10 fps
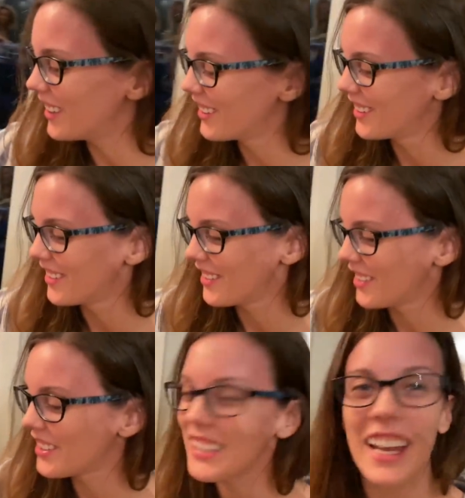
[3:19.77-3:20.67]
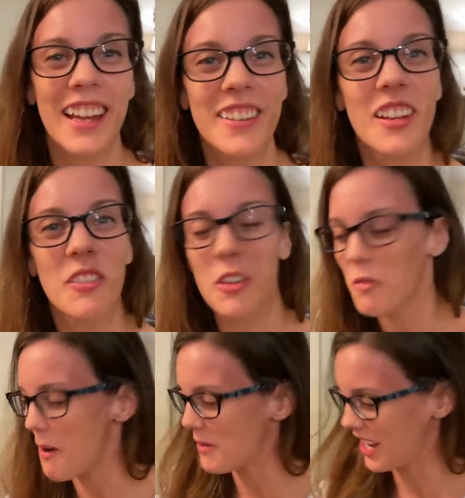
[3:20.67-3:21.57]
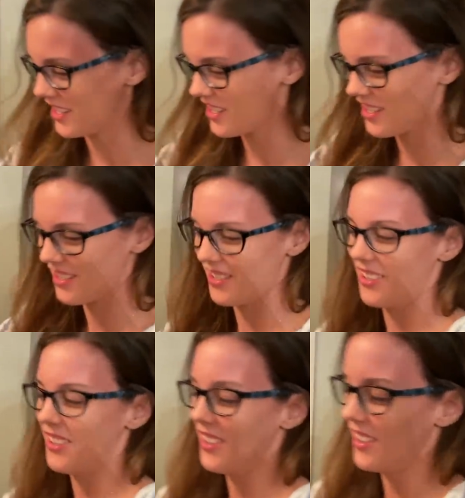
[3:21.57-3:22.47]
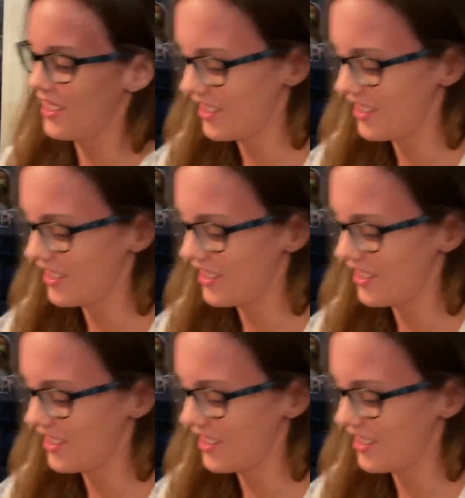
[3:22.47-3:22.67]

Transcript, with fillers: it? What's left over? Yeah, the remnants. Oh, I'm so